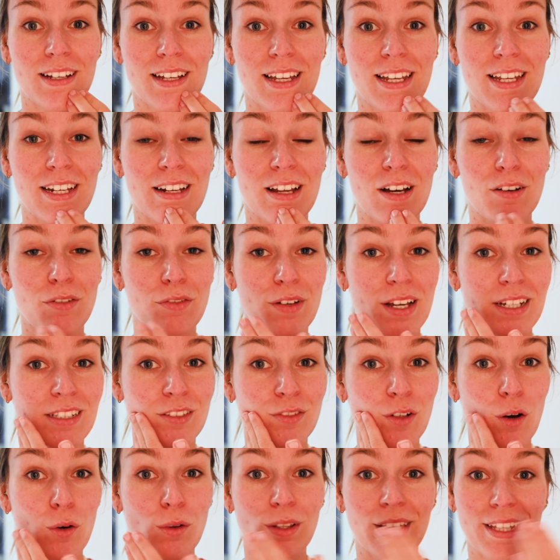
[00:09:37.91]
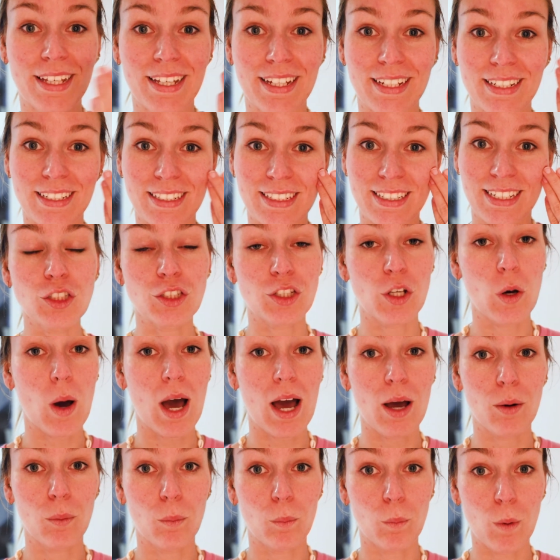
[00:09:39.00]
enough exfoliant, so
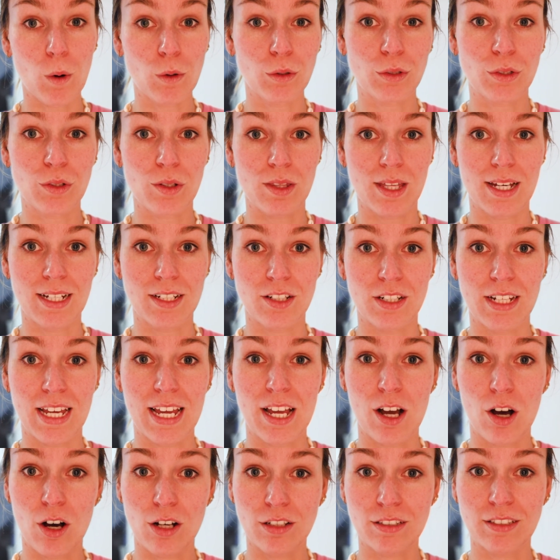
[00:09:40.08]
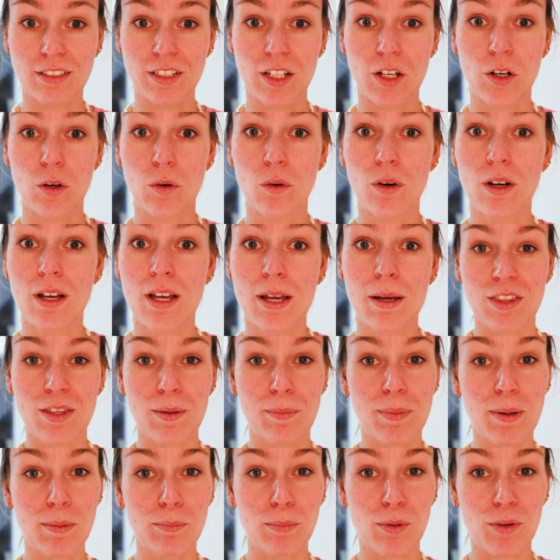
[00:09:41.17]
I won't do that today. Also, the
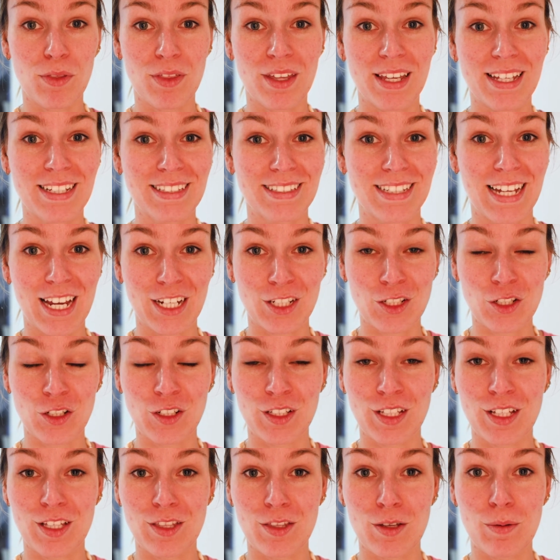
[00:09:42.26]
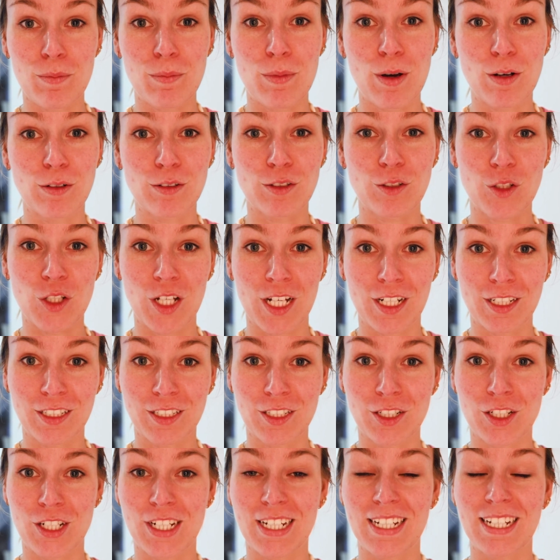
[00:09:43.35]
pimple thing is actually the most
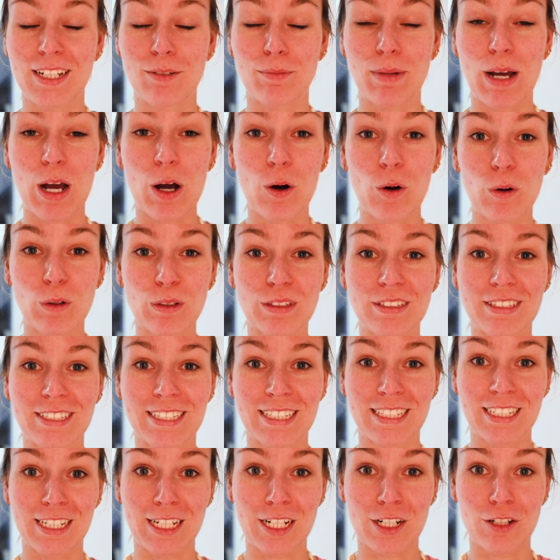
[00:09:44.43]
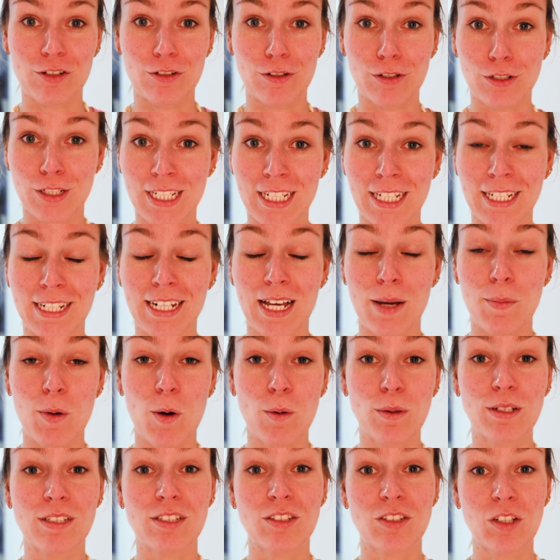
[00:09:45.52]
challenging in my whole skincare routine. I'm
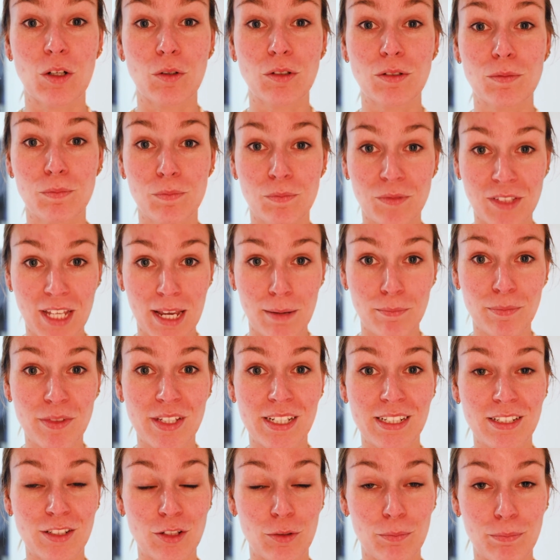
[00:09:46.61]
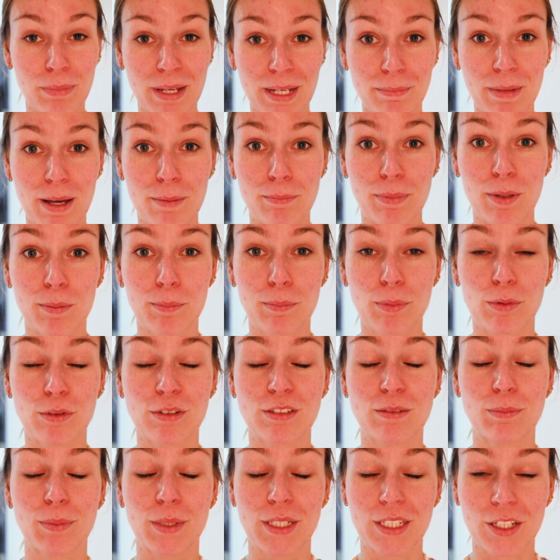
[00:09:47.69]
always so tempted to pick my
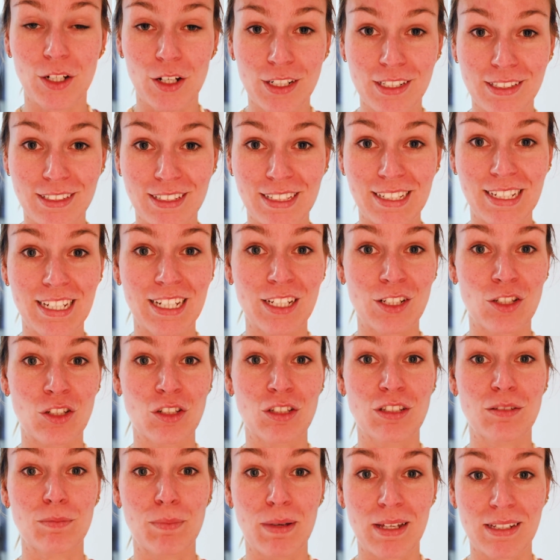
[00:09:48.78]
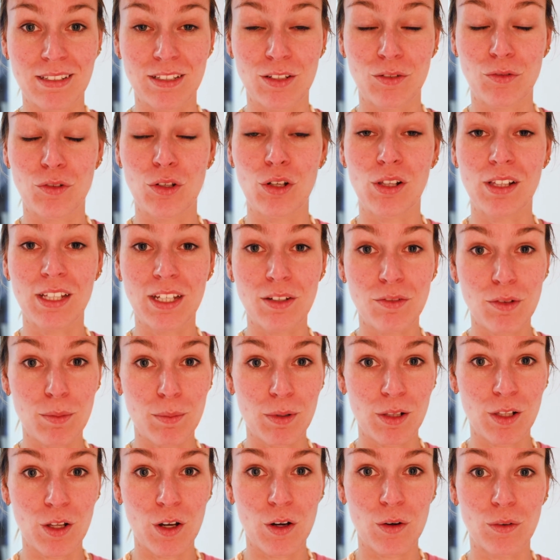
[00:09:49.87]
pimples, but honestly, it's just best if you leave them
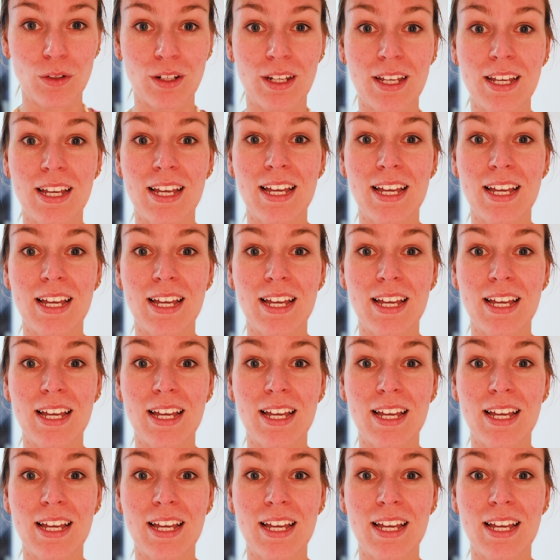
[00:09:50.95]
alone.